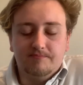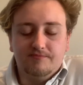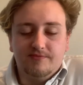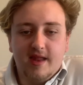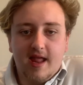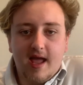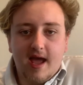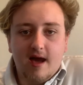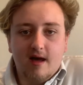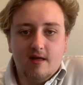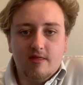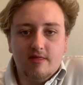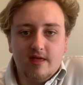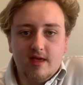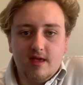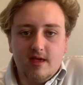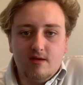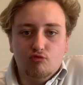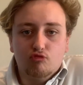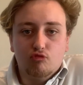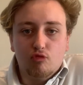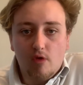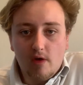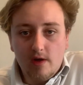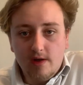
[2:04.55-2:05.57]
Now, the
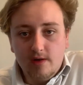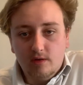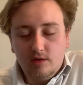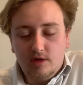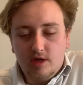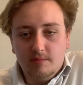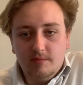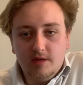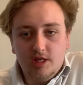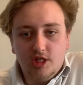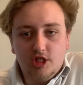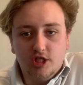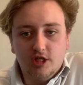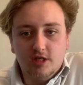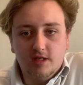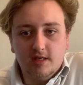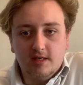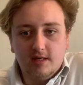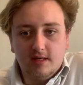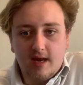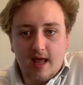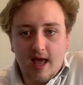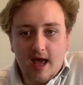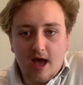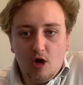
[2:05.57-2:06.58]
Royal Commission
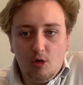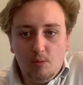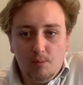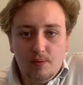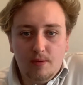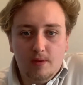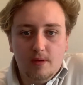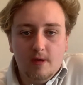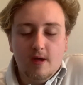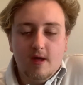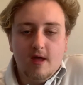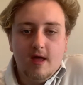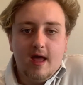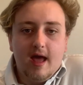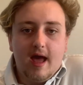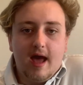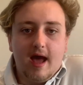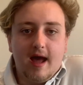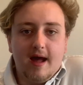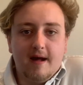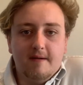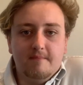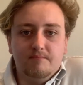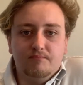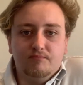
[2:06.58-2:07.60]
didn't help.
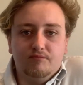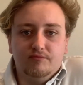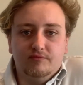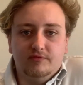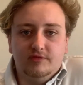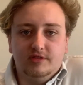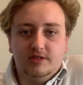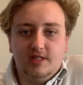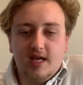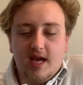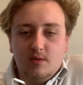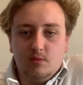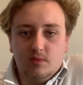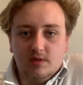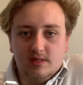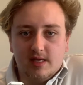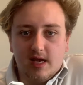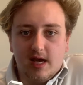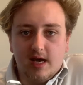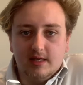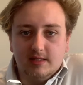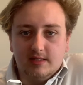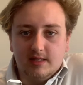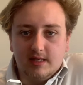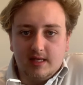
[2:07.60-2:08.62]
Debt was
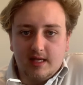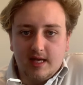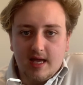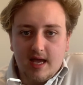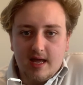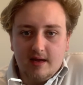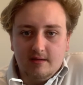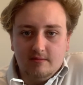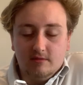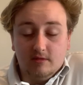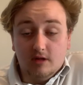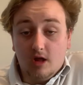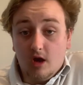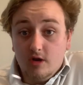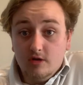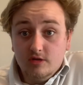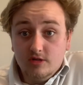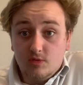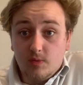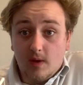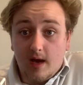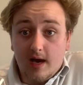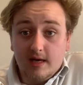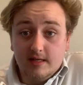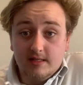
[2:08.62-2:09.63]
hard to get.
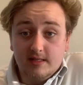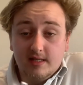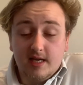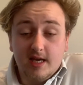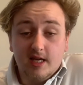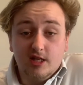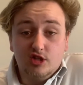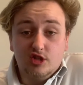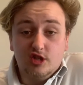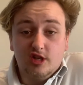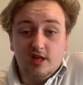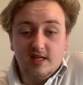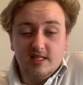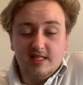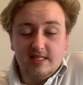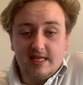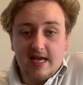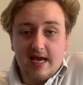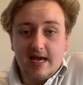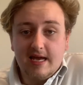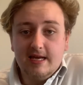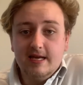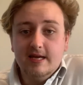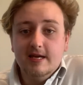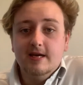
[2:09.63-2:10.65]
Loans were hard to get, should I
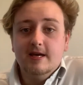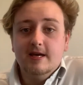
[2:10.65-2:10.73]
say.